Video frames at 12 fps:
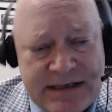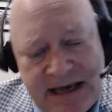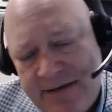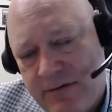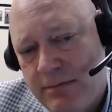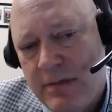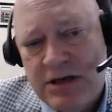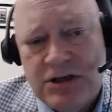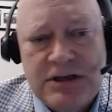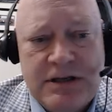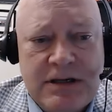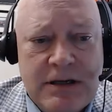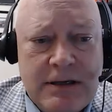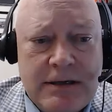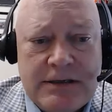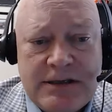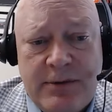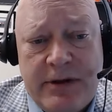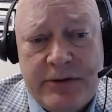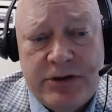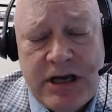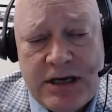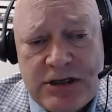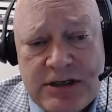I haven't mentioned some other
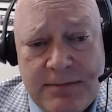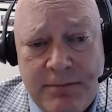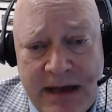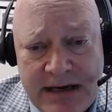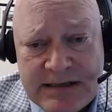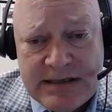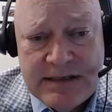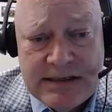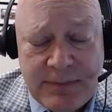changes in medicines,